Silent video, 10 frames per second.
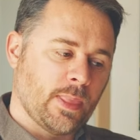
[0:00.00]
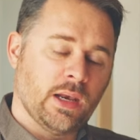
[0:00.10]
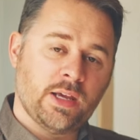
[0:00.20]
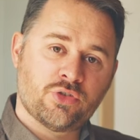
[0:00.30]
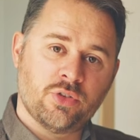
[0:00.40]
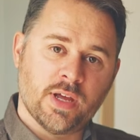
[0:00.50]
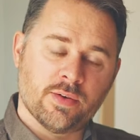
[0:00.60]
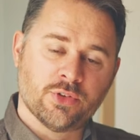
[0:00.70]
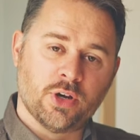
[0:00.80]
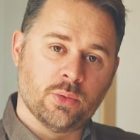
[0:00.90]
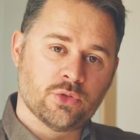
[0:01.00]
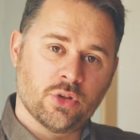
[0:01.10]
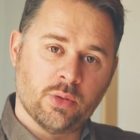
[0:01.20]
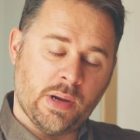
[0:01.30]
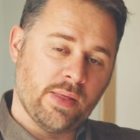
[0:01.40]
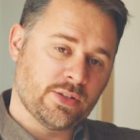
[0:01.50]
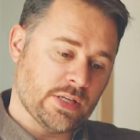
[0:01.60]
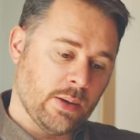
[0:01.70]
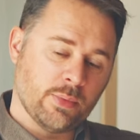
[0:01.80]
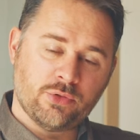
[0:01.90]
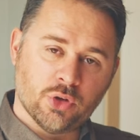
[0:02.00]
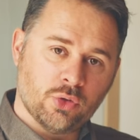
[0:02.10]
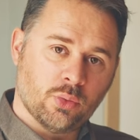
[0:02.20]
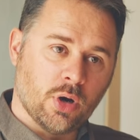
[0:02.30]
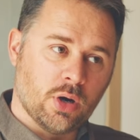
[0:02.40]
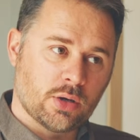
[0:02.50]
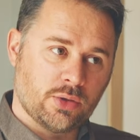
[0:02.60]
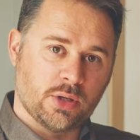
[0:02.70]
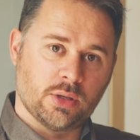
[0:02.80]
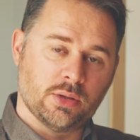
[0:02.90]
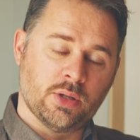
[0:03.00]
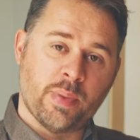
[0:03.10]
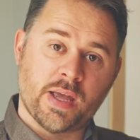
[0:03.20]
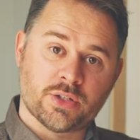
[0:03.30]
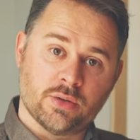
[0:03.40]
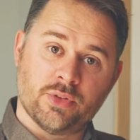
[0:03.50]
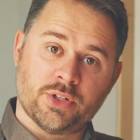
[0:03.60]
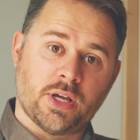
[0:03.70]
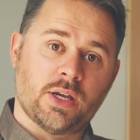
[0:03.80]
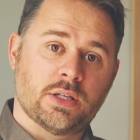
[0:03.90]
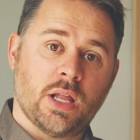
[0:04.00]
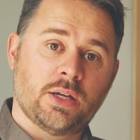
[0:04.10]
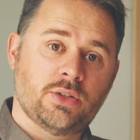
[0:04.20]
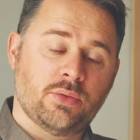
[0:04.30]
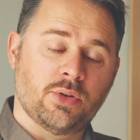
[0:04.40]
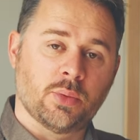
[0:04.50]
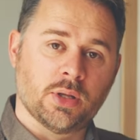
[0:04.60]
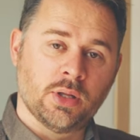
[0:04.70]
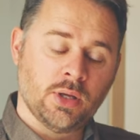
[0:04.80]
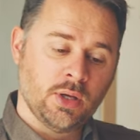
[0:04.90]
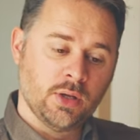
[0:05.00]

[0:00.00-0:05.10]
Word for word: later in the afternoon, so that by the time we've done the walk, the the best of the day's light, if you will,